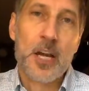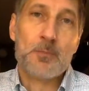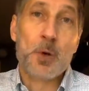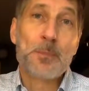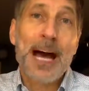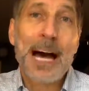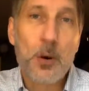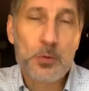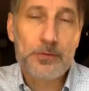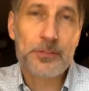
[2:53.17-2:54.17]
more
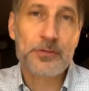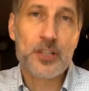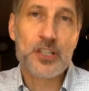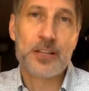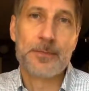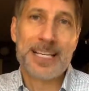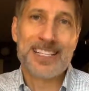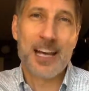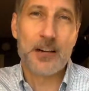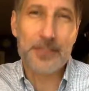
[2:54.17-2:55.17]
powerful version of
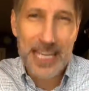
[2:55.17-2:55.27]
myself